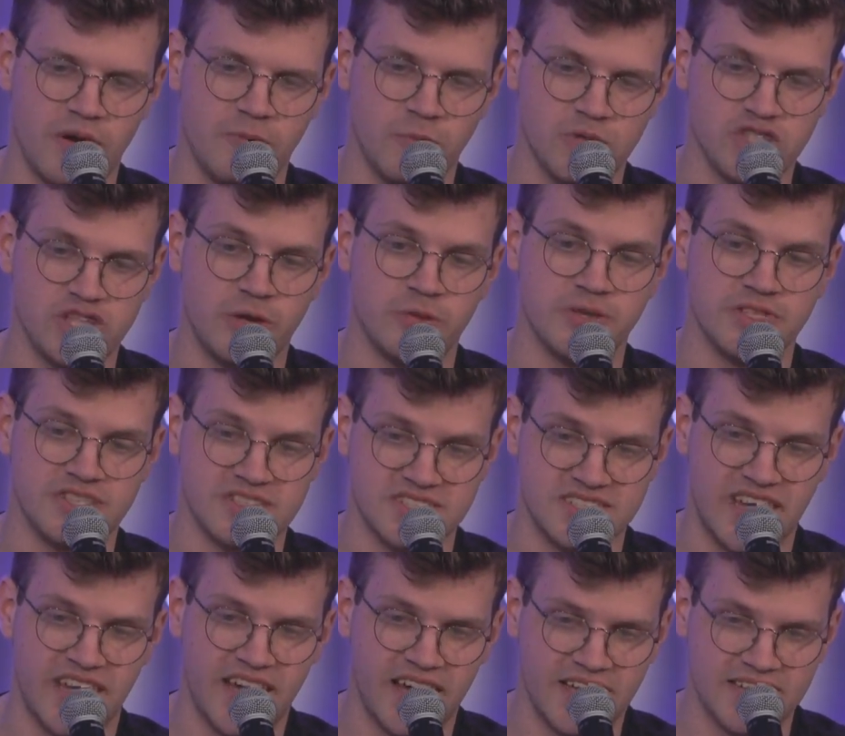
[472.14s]
which they were
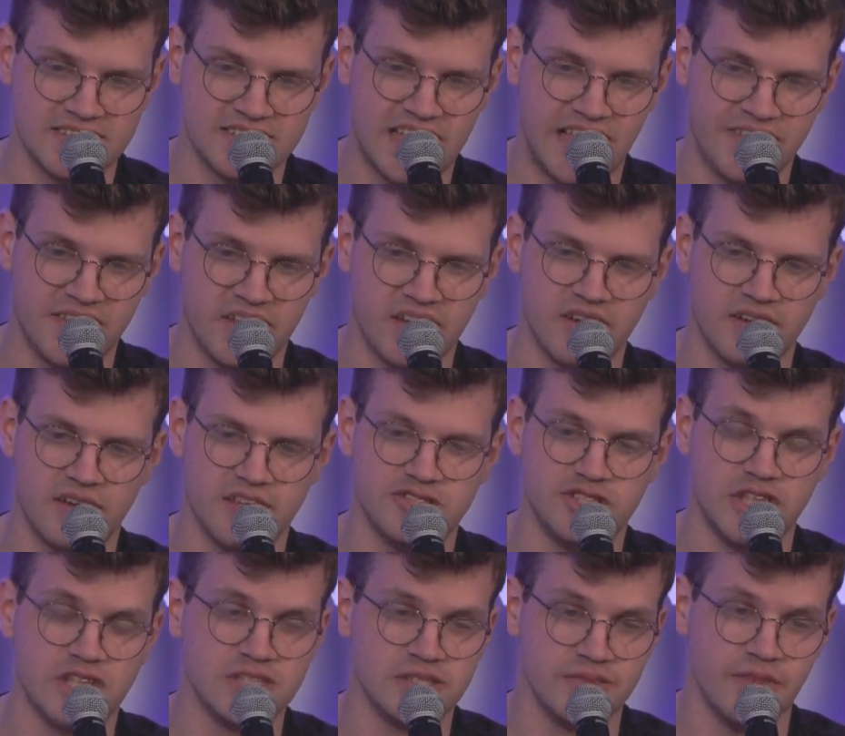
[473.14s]
designed at the
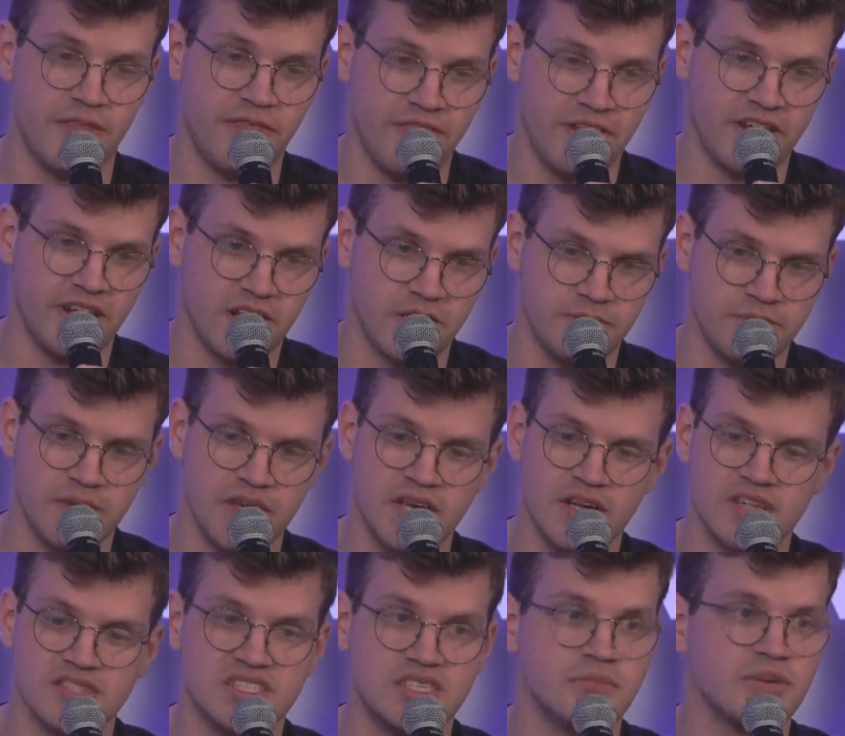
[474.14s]
genesis of Ethereum.
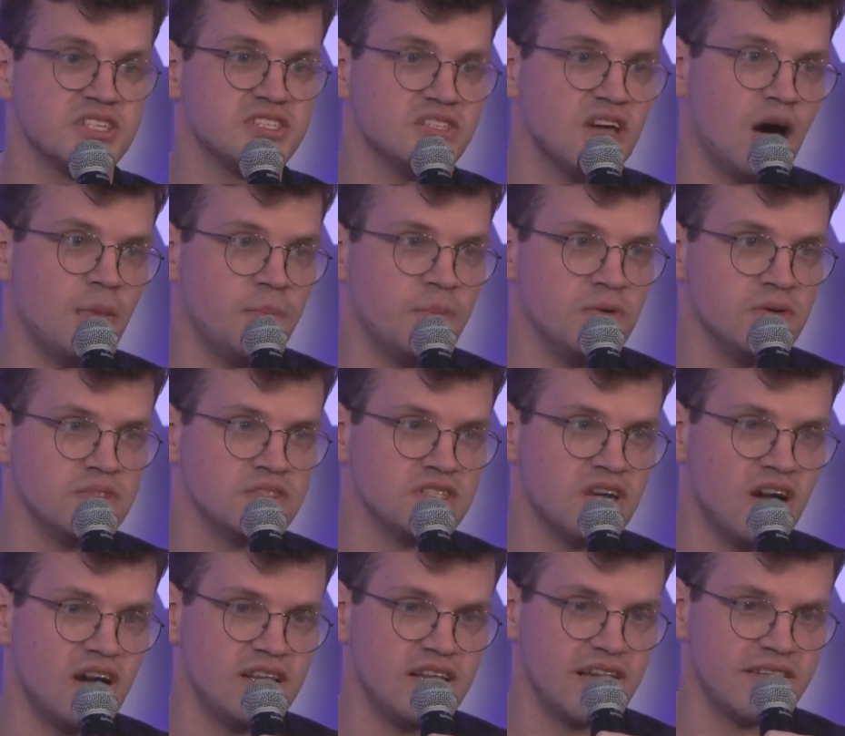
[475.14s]
Some examples
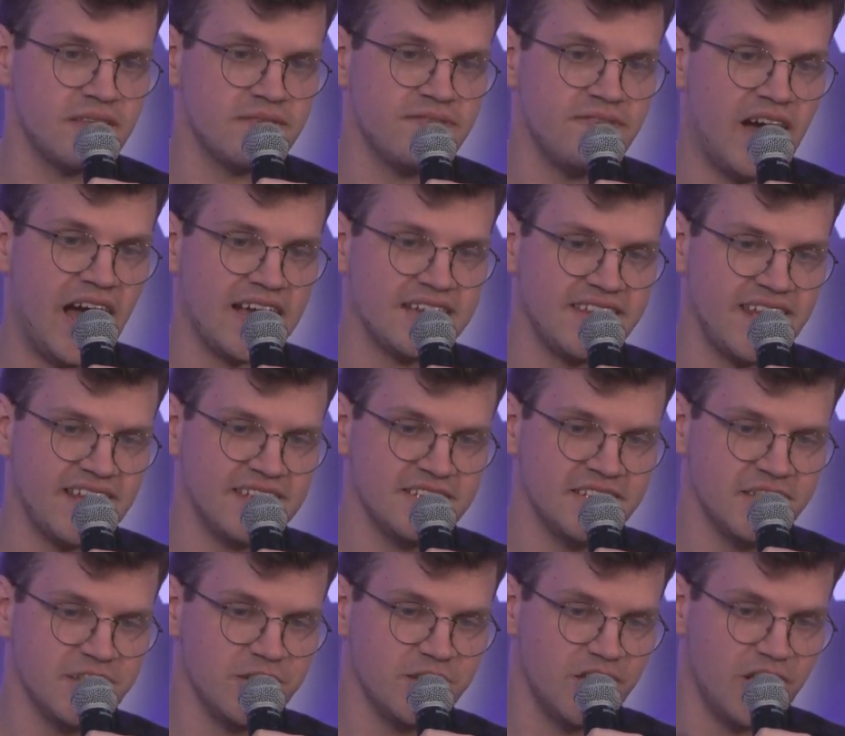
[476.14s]
are like the fact that
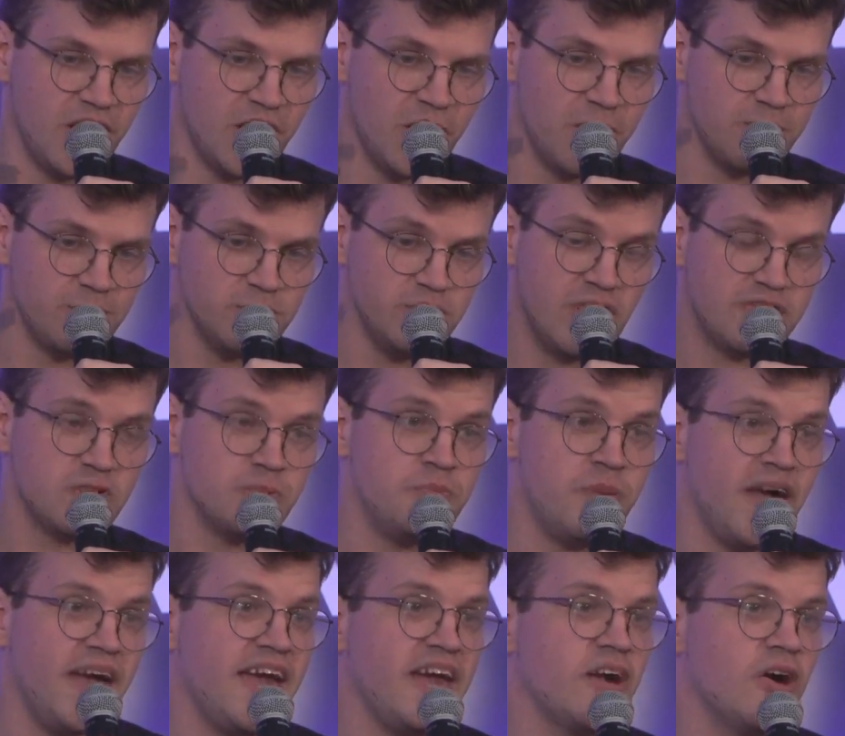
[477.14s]
you have to
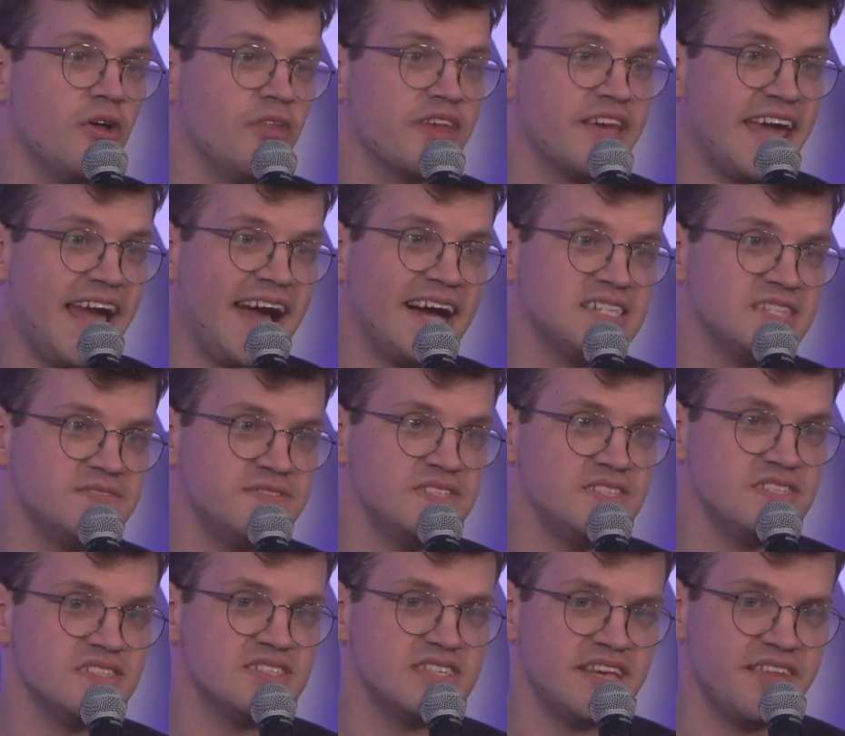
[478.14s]
pay all the gas
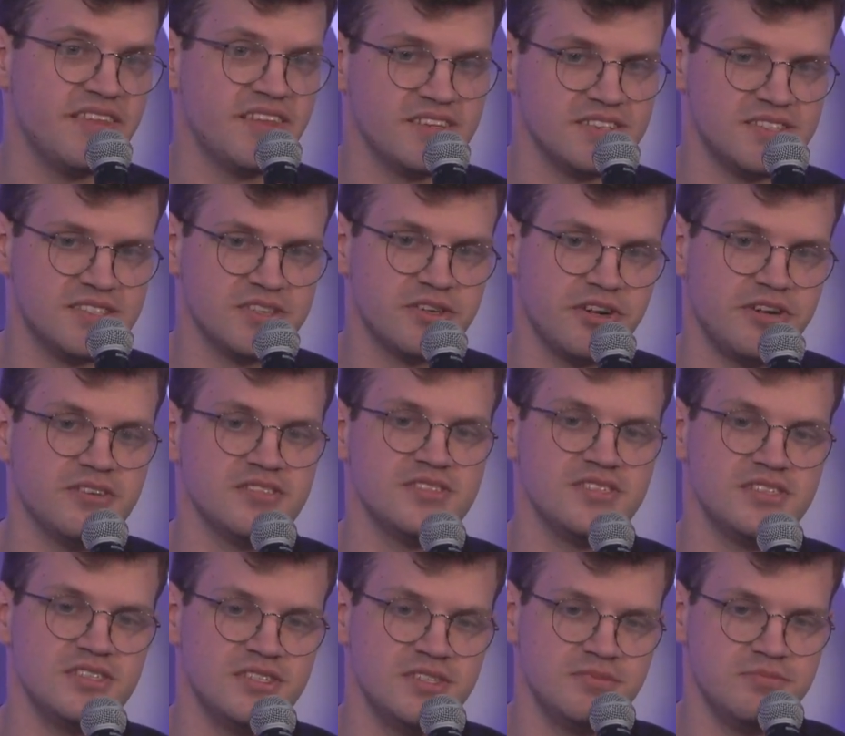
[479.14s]
fees in this
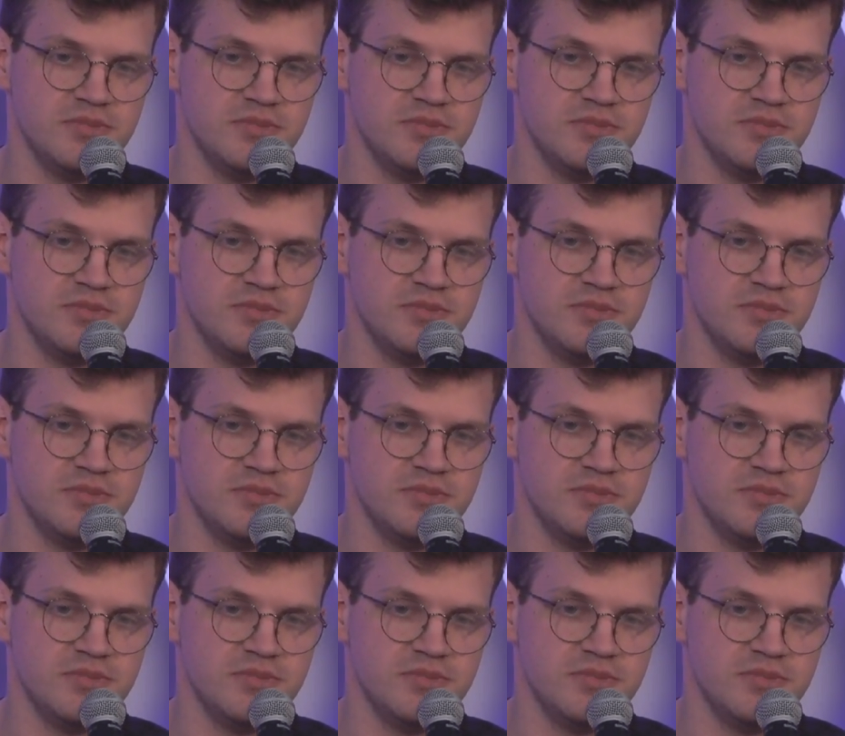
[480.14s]
currency,